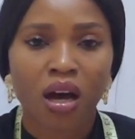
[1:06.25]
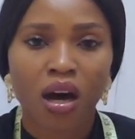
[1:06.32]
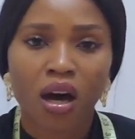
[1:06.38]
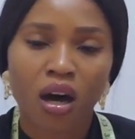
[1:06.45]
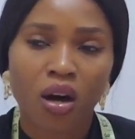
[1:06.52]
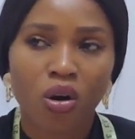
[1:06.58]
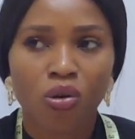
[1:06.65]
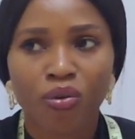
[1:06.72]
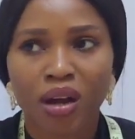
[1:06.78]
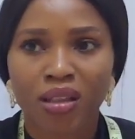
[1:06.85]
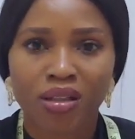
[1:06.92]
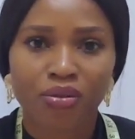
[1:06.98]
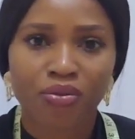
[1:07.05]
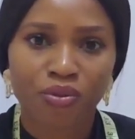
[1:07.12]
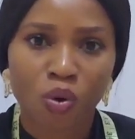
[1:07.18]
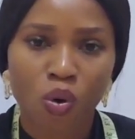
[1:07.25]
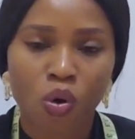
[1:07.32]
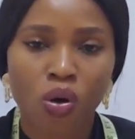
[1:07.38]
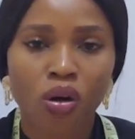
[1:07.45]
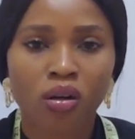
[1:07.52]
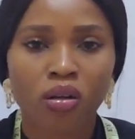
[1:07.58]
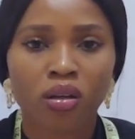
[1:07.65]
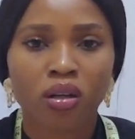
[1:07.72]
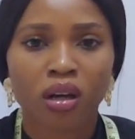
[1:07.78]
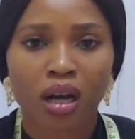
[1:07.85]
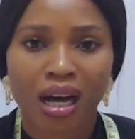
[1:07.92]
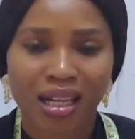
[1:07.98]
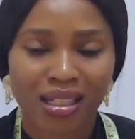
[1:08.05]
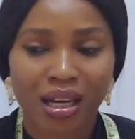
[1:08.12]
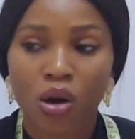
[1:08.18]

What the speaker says: or rather four, and